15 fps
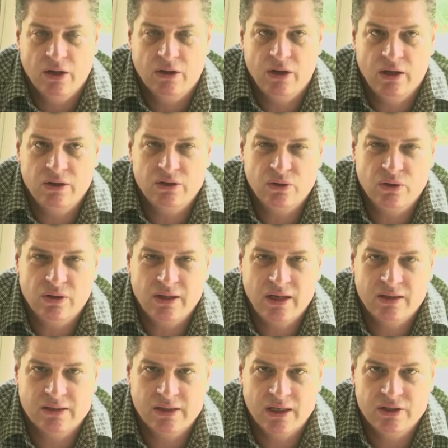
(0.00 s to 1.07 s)
those are
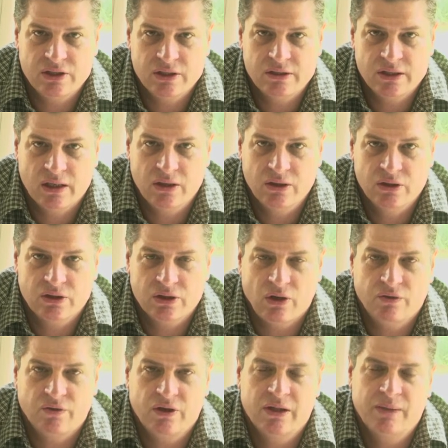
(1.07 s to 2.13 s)
organizations that looks
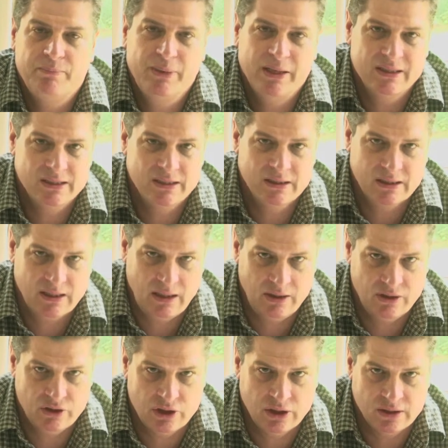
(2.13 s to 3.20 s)
after the business
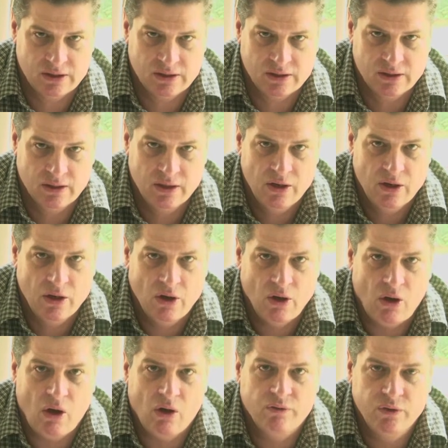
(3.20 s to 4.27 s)
interests
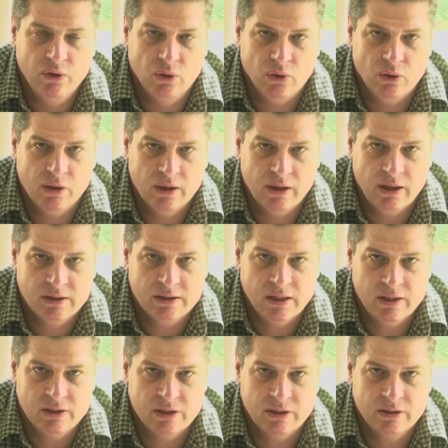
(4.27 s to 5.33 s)
of your
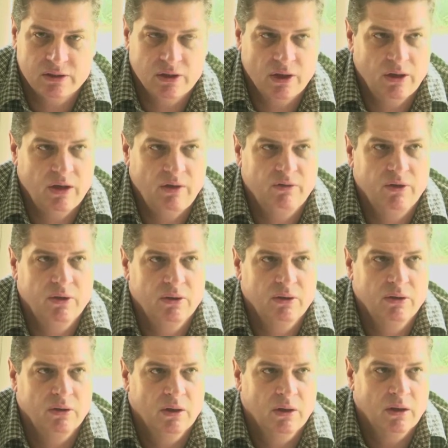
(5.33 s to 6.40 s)
organization. So if
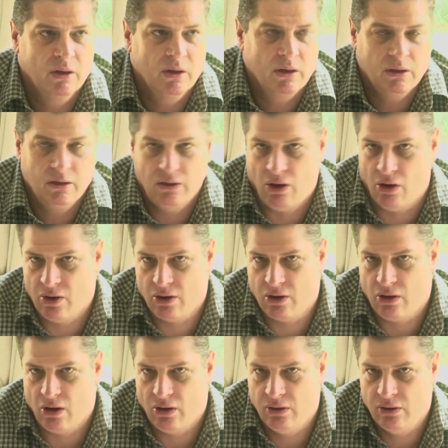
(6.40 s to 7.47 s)
you, an
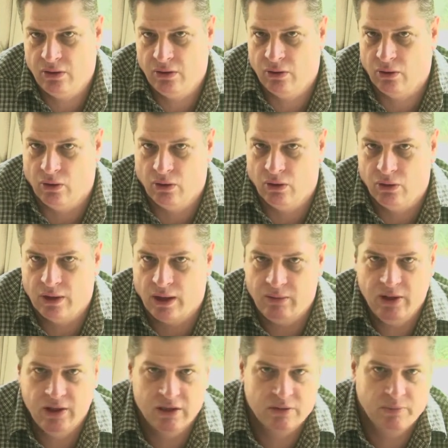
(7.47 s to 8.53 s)
Oricon or
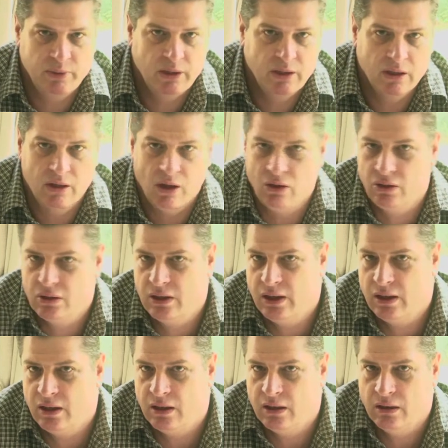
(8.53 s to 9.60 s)
WSP,
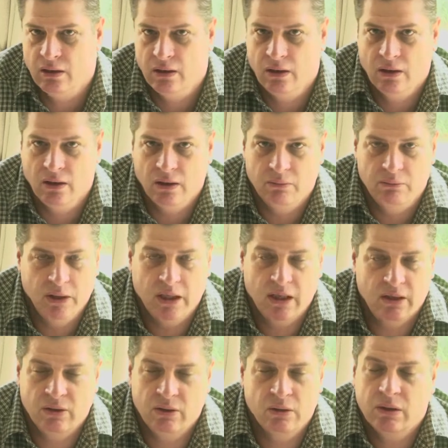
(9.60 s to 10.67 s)
Golder,
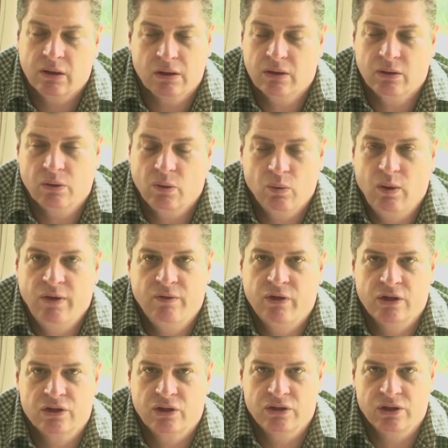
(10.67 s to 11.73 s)
Biggin, one of
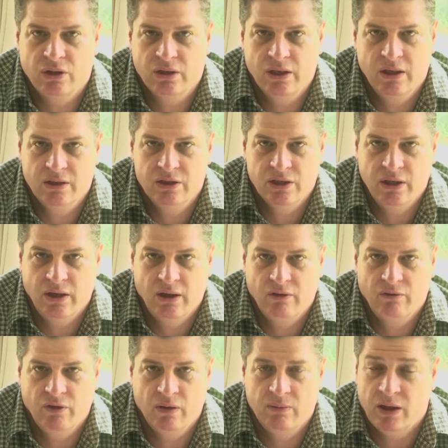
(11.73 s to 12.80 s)
those consulting engineering
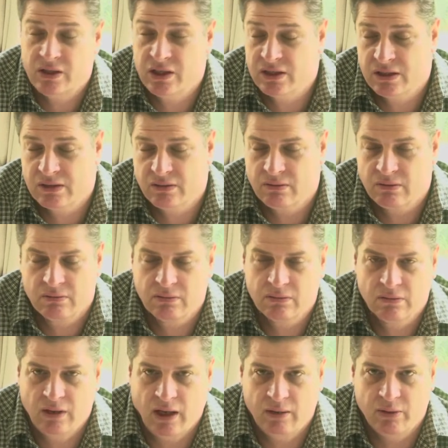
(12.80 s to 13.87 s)
firm, I just
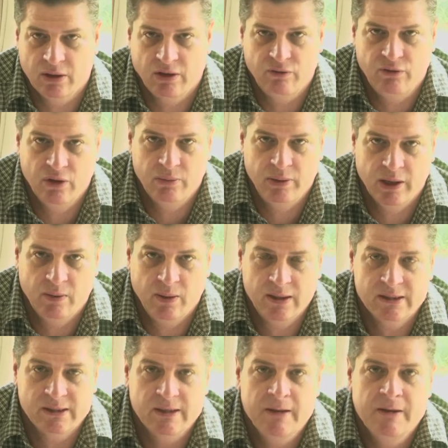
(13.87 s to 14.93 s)
labeled a few big
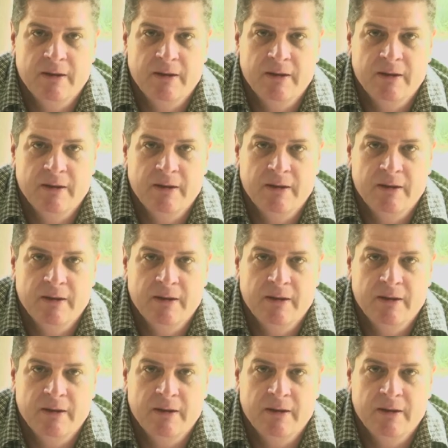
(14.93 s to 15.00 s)
ones,